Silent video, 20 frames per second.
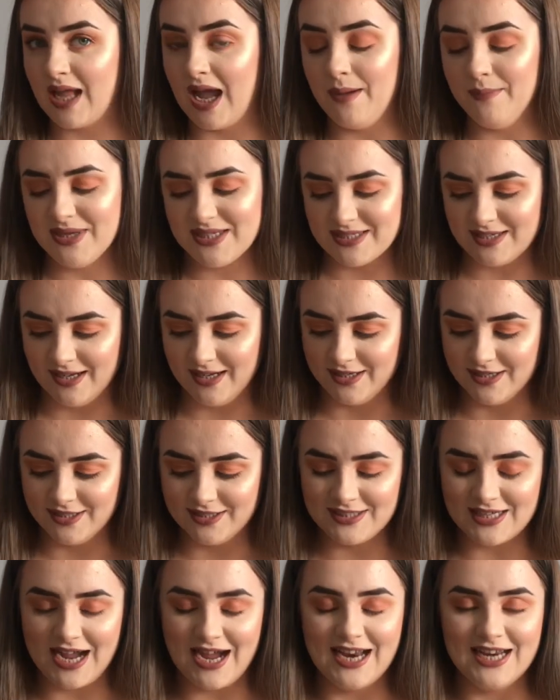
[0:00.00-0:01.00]
I'm
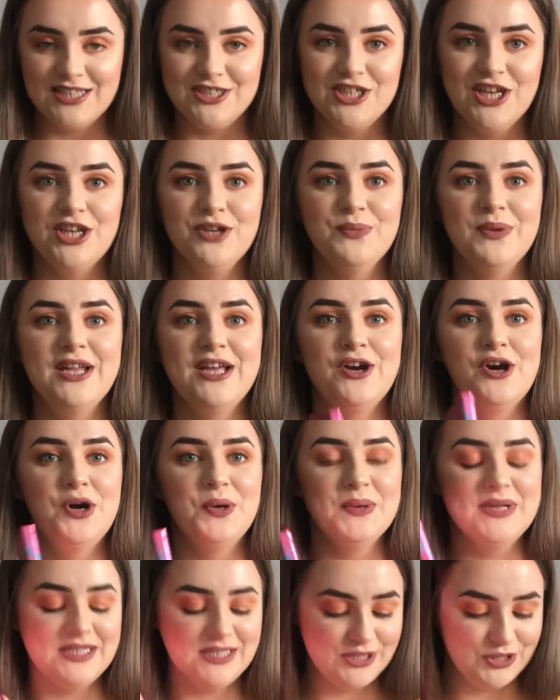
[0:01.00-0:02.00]
excited. I genuinely
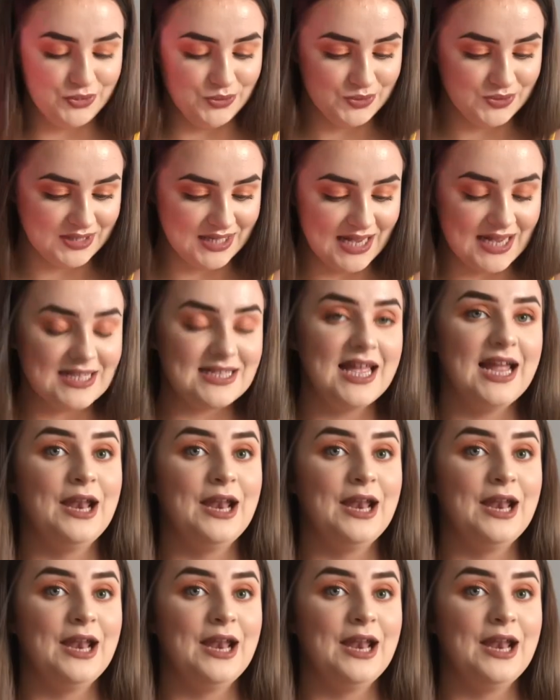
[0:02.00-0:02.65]
can't wait to use this.